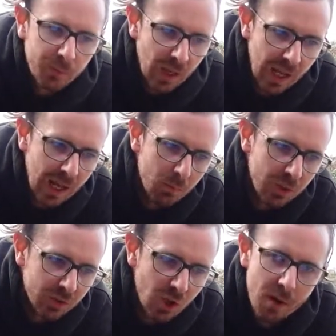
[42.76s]
when
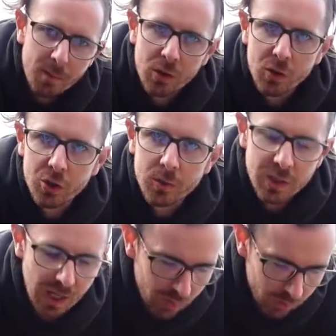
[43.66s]
I started my YouTube
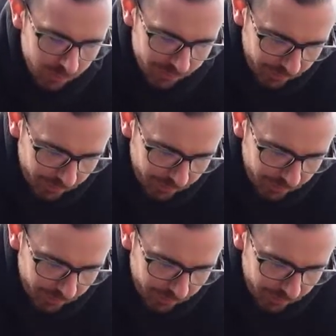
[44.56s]
channel,